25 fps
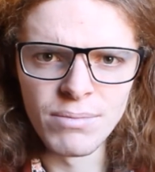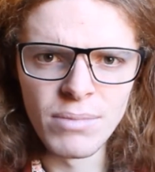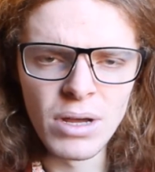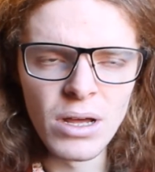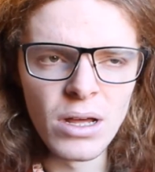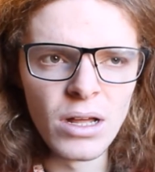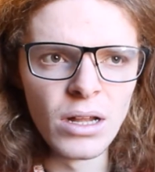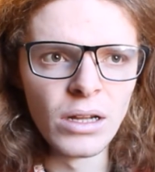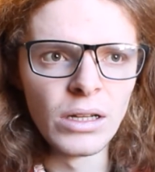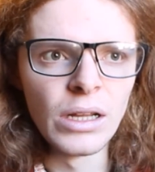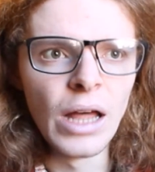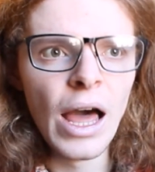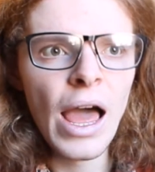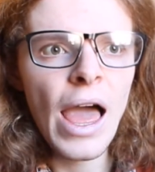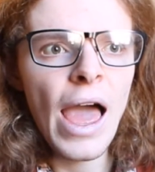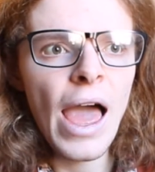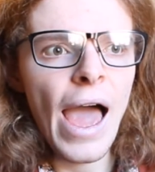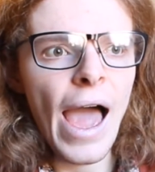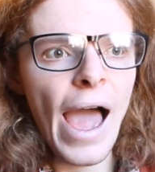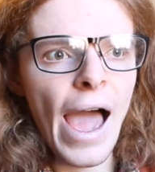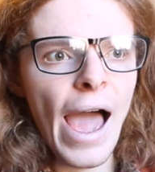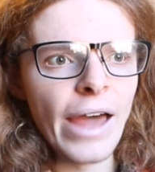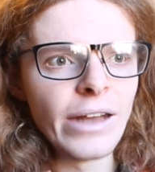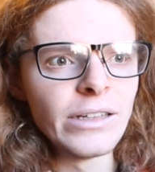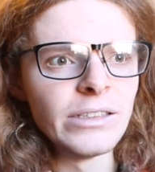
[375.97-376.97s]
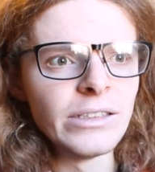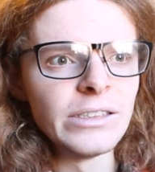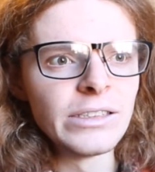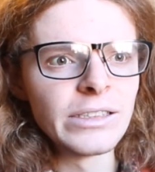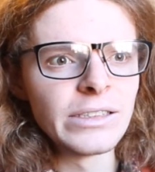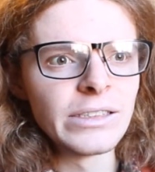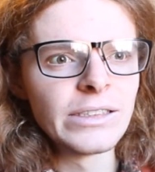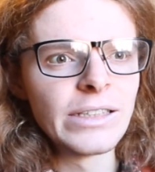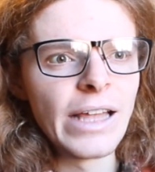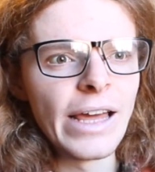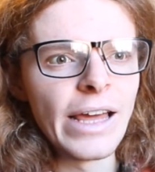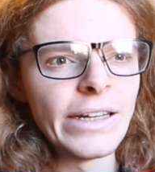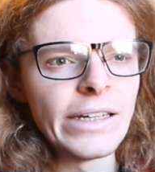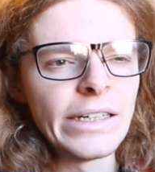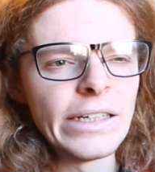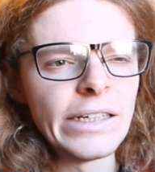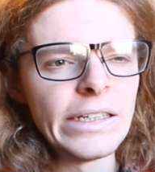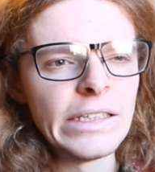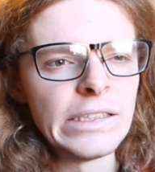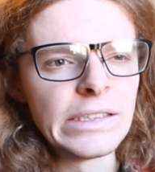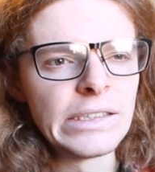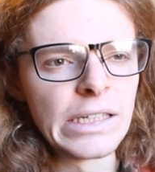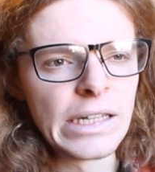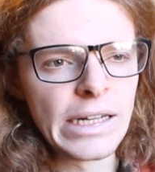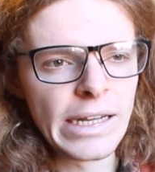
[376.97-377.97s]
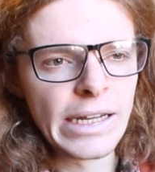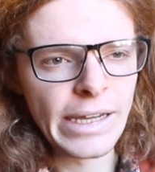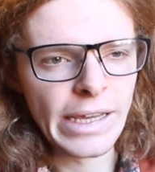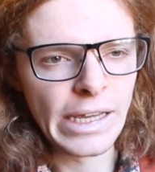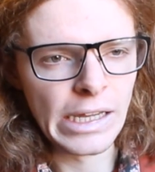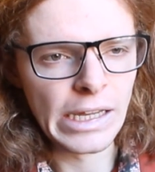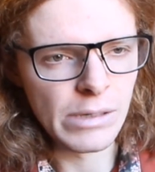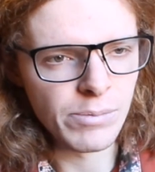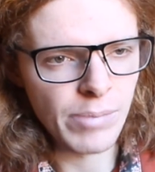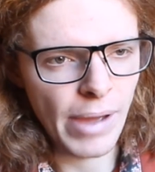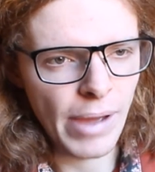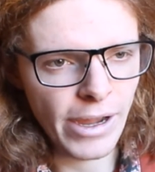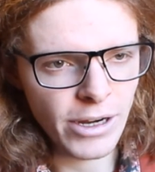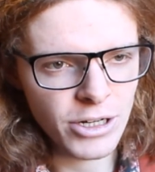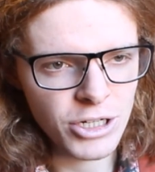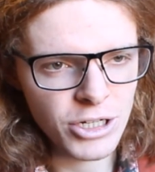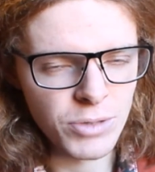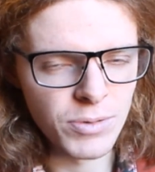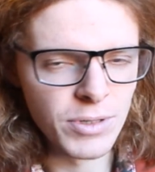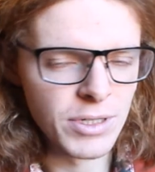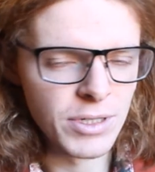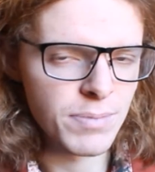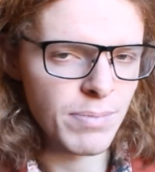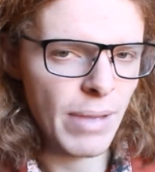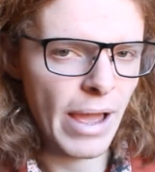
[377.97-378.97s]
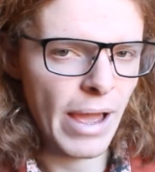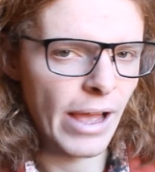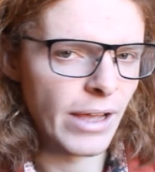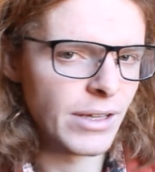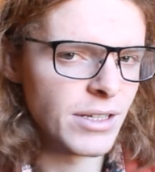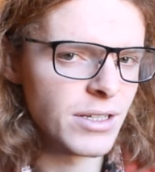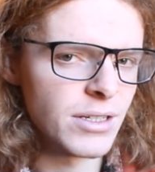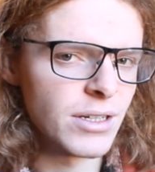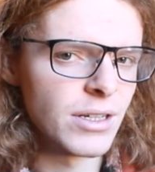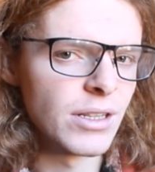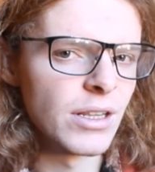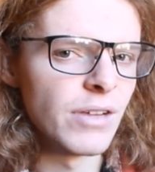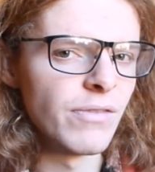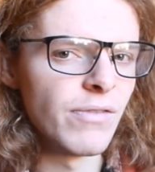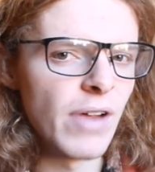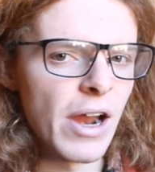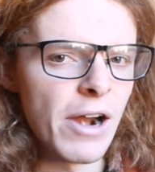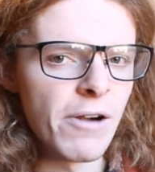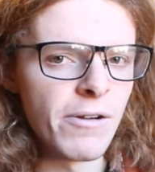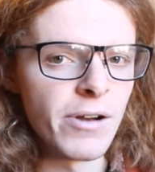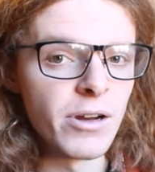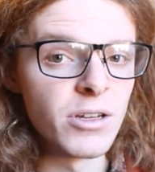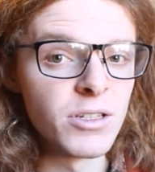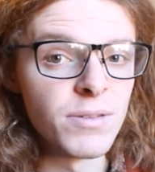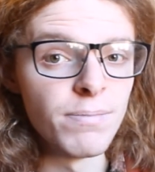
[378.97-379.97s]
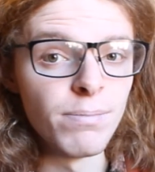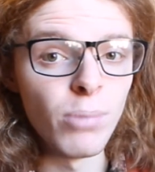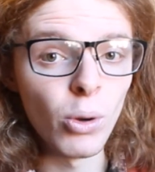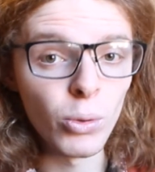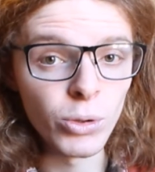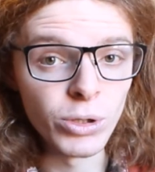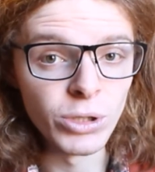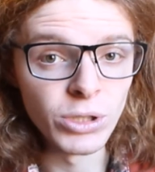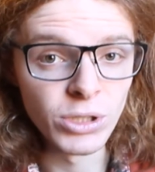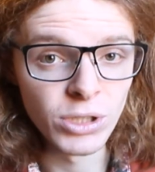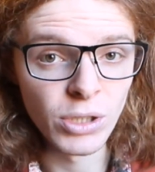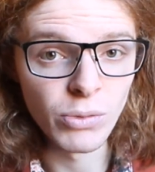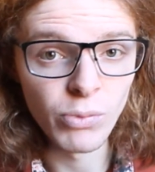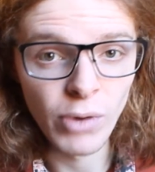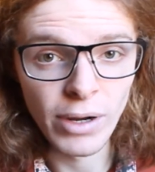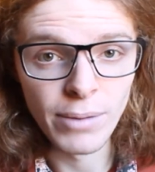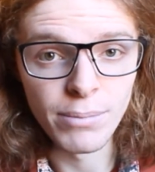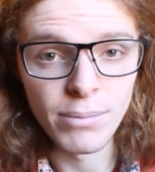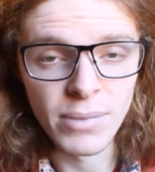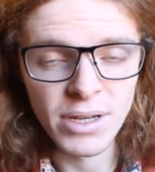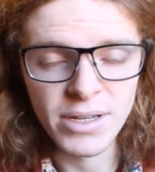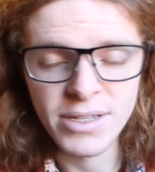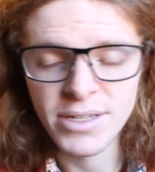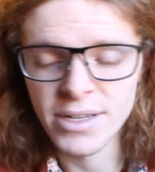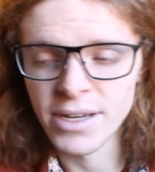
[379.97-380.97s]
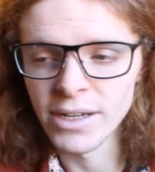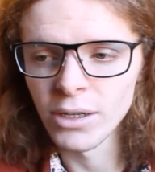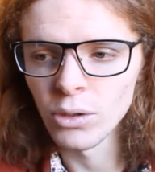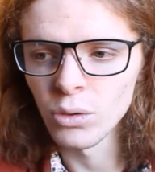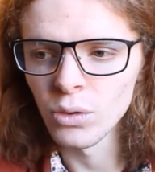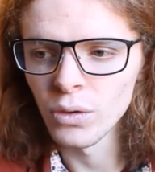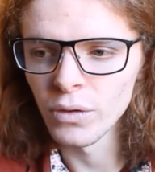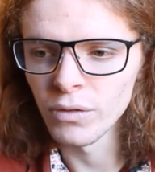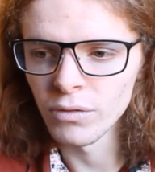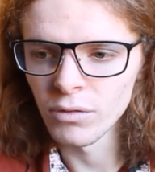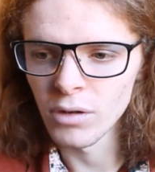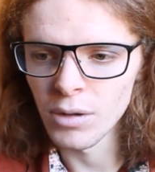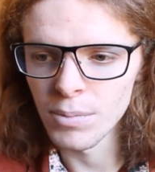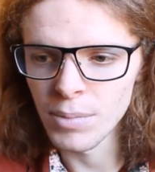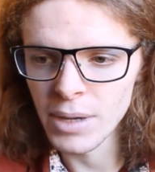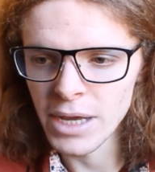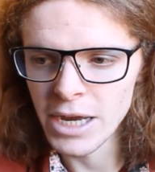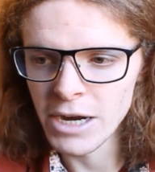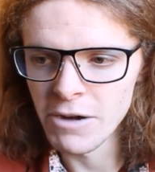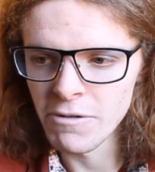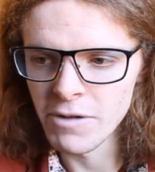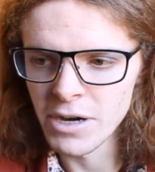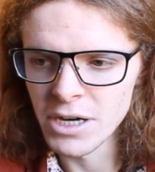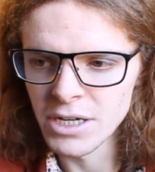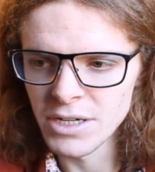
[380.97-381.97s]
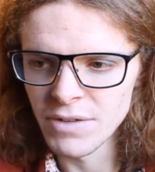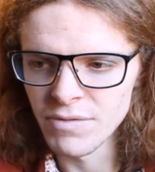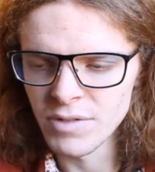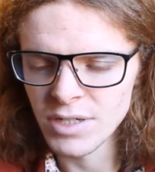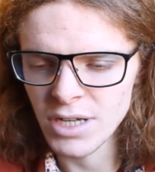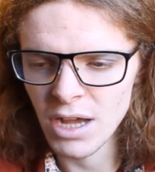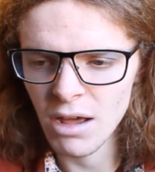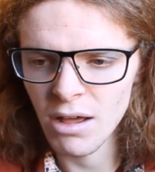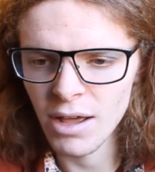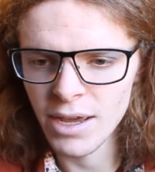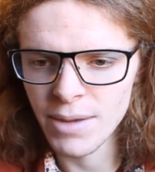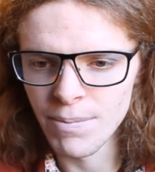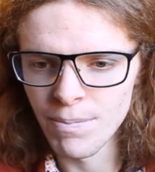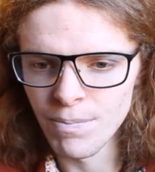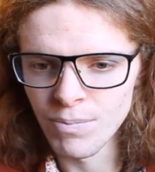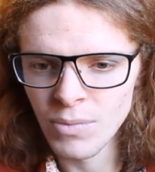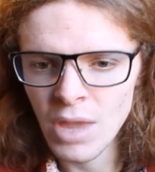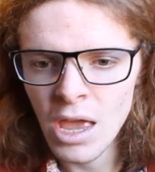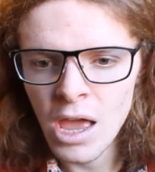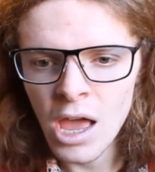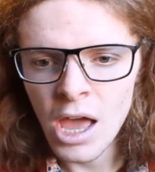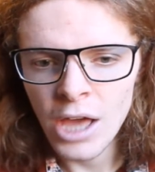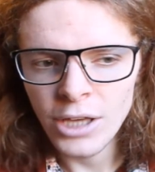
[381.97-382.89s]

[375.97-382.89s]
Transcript: Merle, and then he's linking back to his past and the various boys that went missing over a period of time,